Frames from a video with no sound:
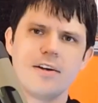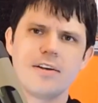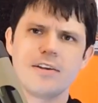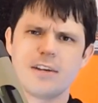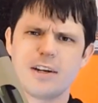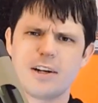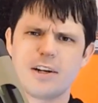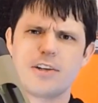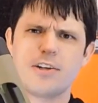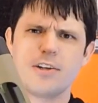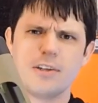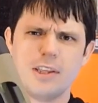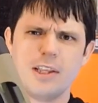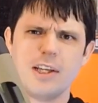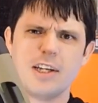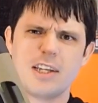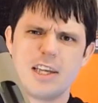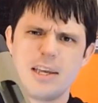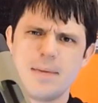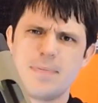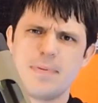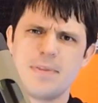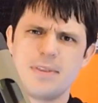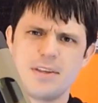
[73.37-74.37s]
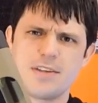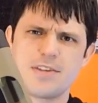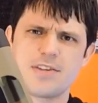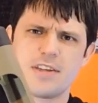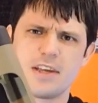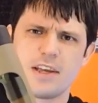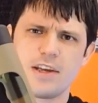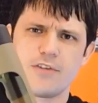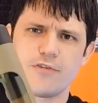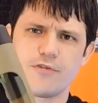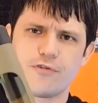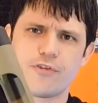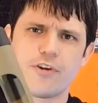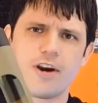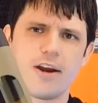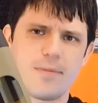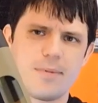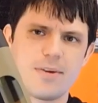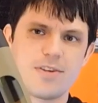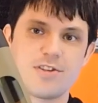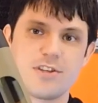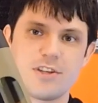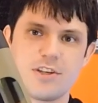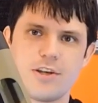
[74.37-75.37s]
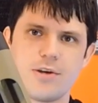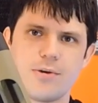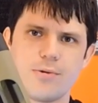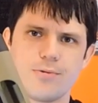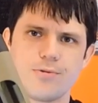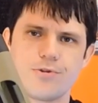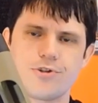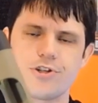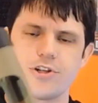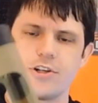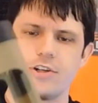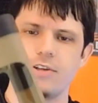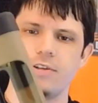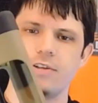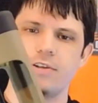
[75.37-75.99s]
Yeah, good luck keeping this thing in frame. It's huge.